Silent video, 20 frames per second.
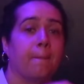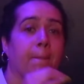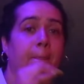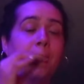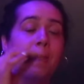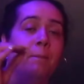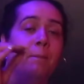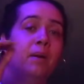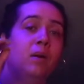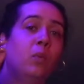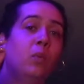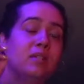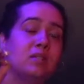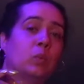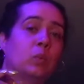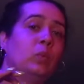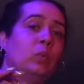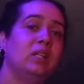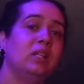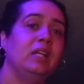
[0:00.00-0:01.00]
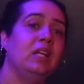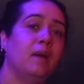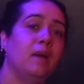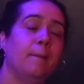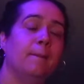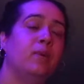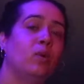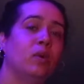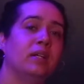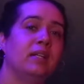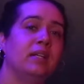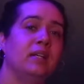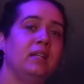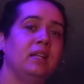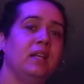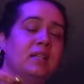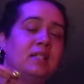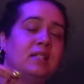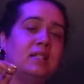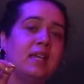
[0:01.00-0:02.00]
But what's really important
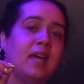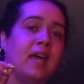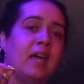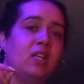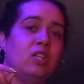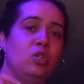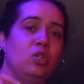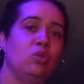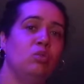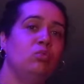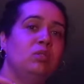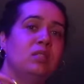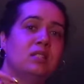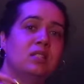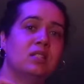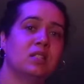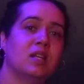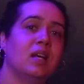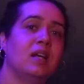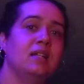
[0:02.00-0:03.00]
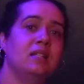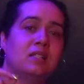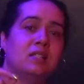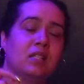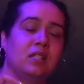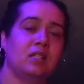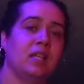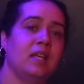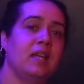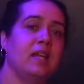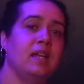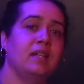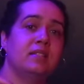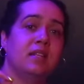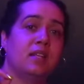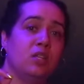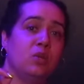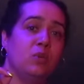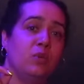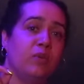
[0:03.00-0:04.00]
is that you discuss the things
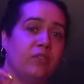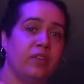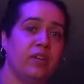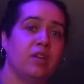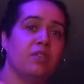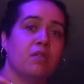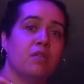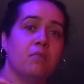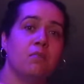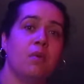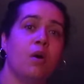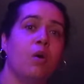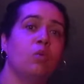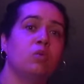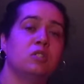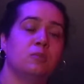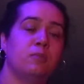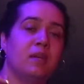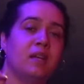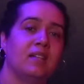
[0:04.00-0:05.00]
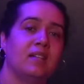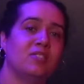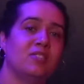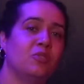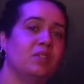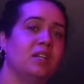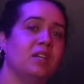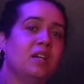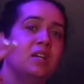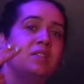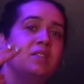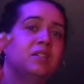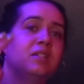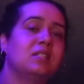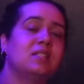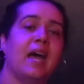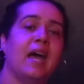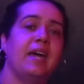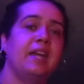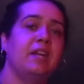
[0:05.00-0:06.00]
that you fear the most, because on the other
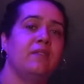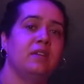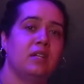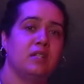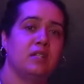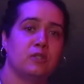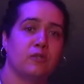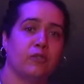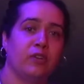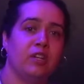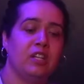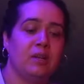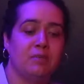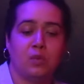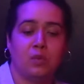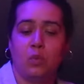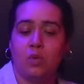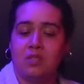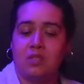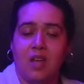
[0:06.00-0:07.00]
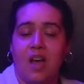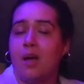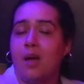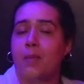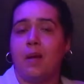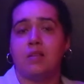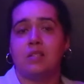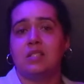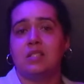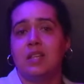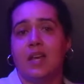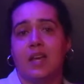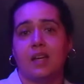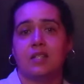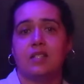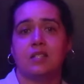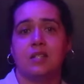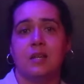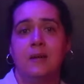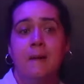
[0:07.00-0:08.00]
side of it is freedom. So we'll talk about
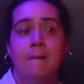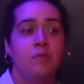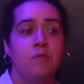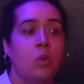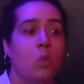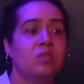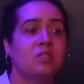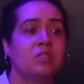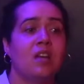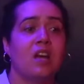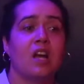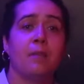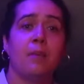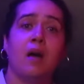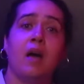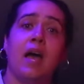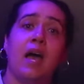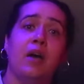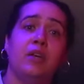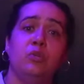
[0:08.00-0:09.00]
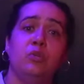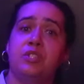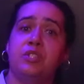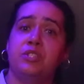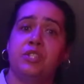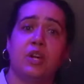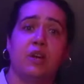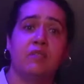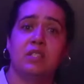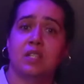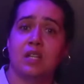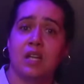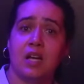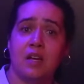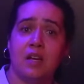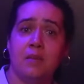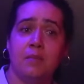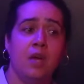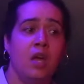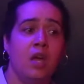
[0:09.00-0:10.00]
sex. We'll talk about how you deserve to
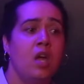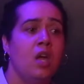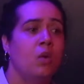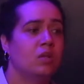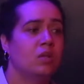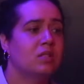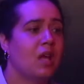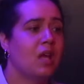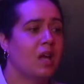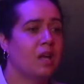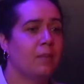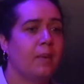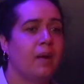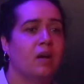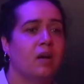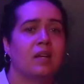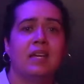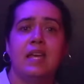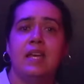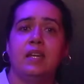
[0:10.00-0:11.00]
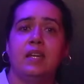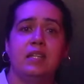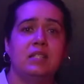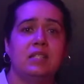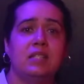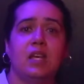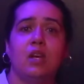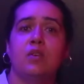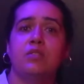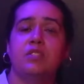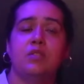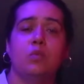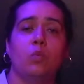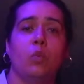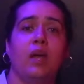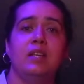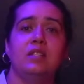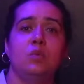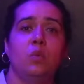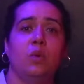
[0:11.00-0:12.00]
come. We'll talk about kinky tales and the
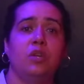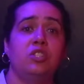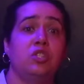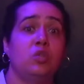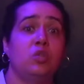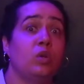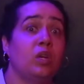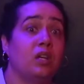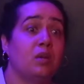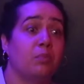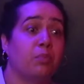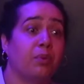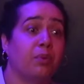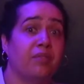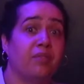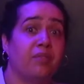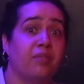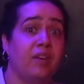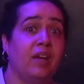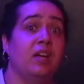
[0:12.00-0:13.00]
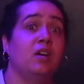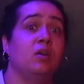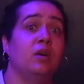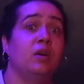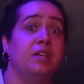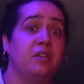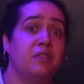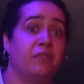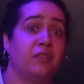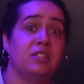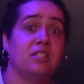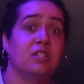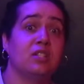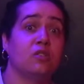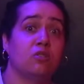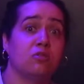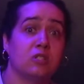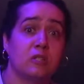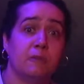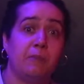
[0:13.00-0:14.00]
ways in which you can prevail in a
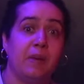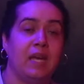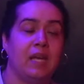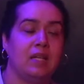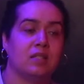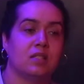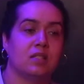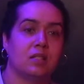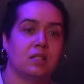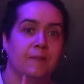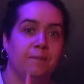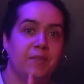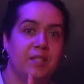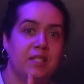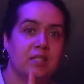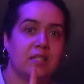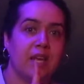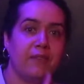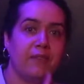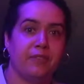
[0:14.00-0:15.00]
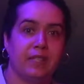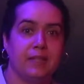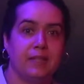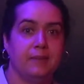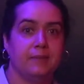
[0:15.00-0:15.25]
physical space safely.